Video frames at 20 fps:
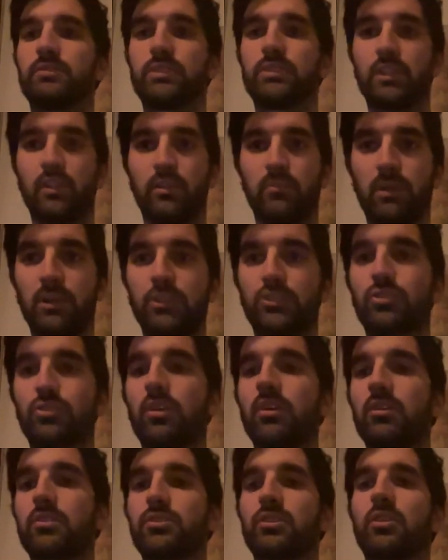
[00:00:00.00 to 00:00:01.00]
sitting in my
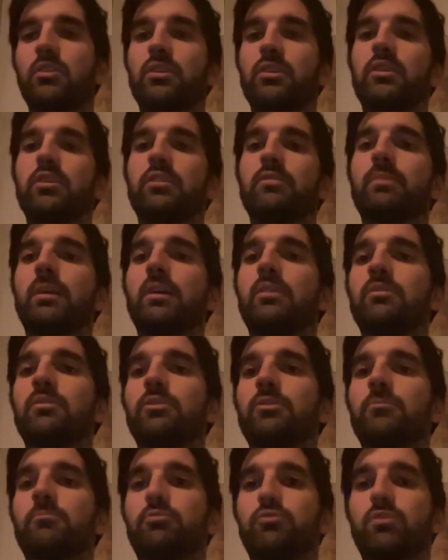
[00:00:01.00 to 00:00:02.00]
truck talking
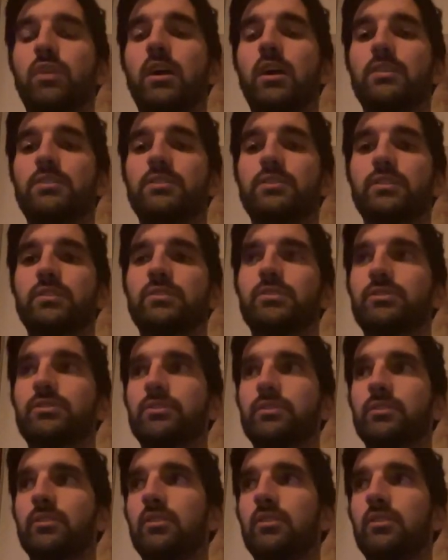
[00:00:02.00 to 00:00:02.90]
about the process